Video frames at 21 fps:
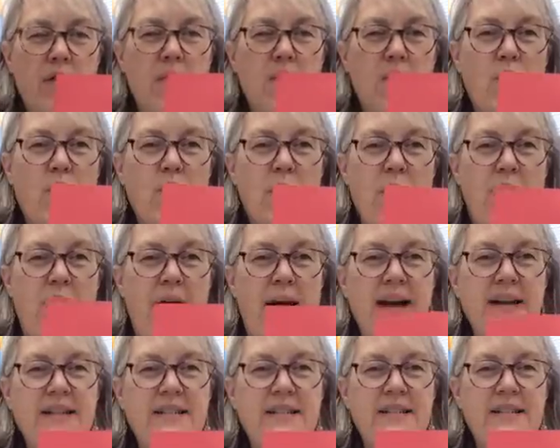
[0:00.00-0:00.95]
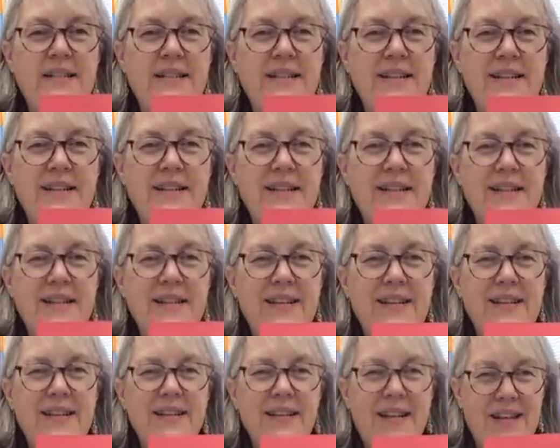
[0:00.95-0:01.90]
thorax.
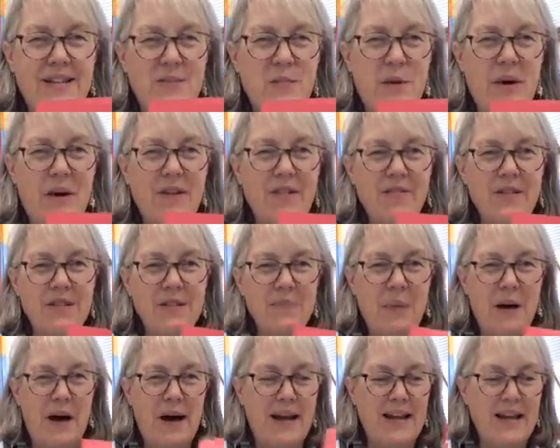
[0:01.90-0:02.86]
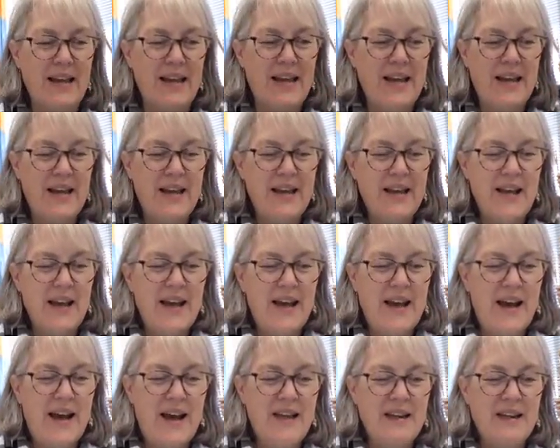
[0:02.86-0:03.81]
That's part of his body.
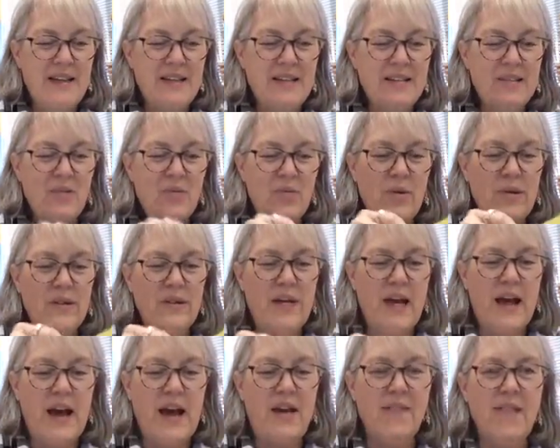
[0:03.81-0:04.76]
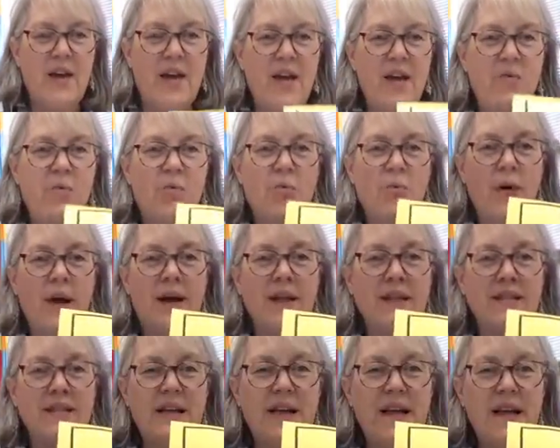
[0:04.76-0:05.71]
And he's going to have a
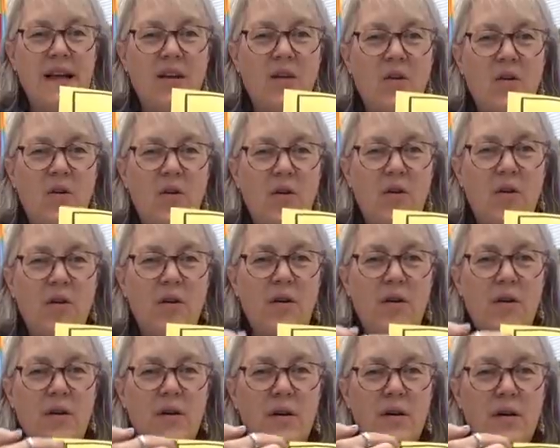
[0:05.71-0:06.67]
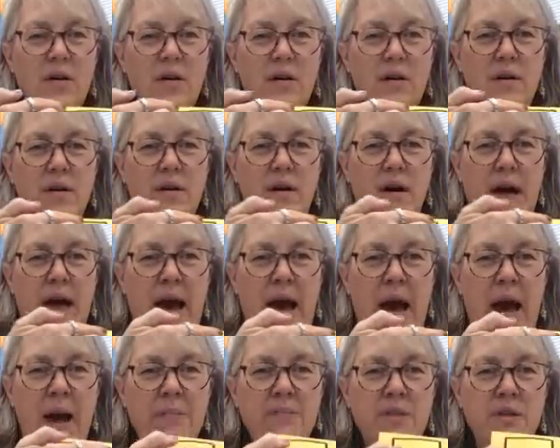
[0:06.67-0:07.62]
rectangle
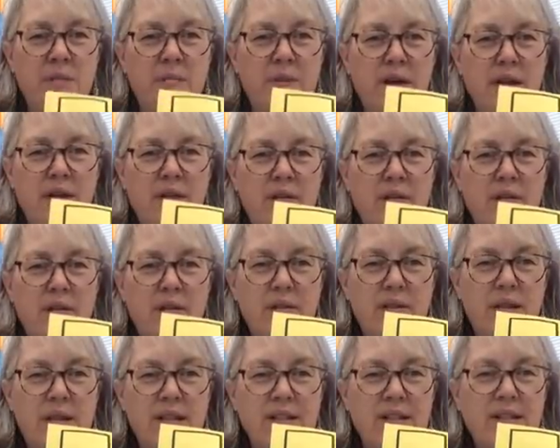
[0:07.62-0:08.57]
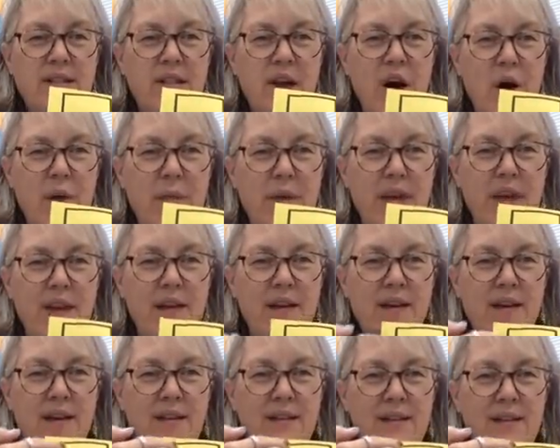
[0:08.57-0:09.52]
abdomen. That's a tummy.
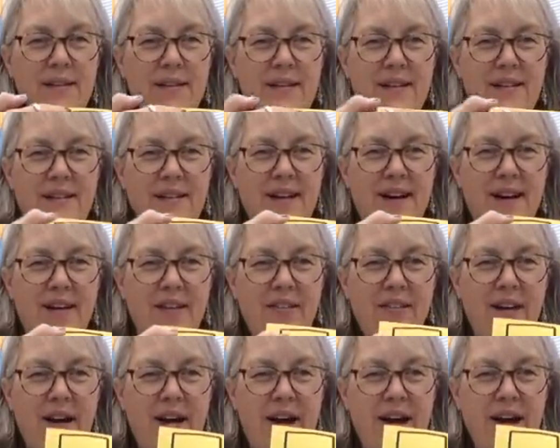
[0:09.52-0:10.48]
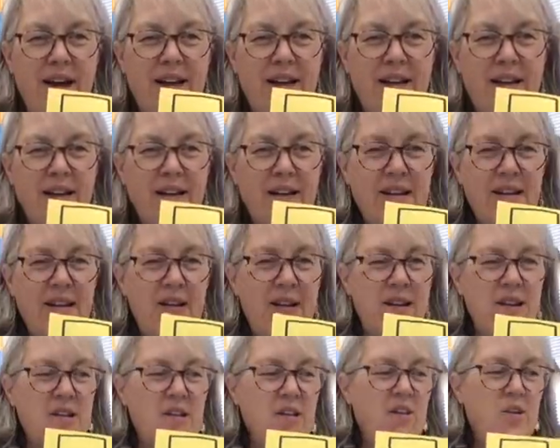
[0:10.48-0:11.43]
All right.
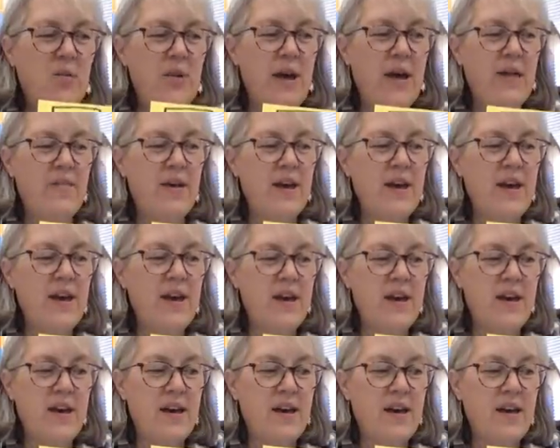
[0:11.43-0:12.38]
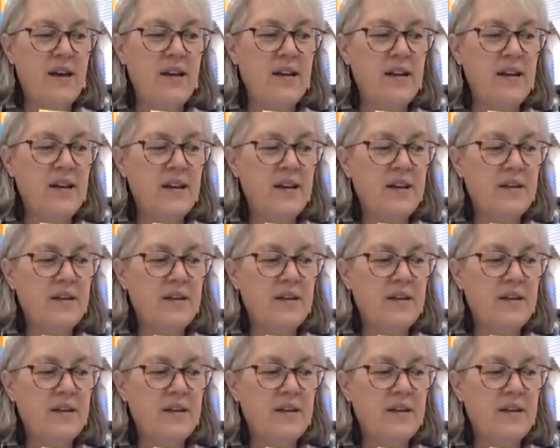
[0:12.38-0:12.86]
So we have a head,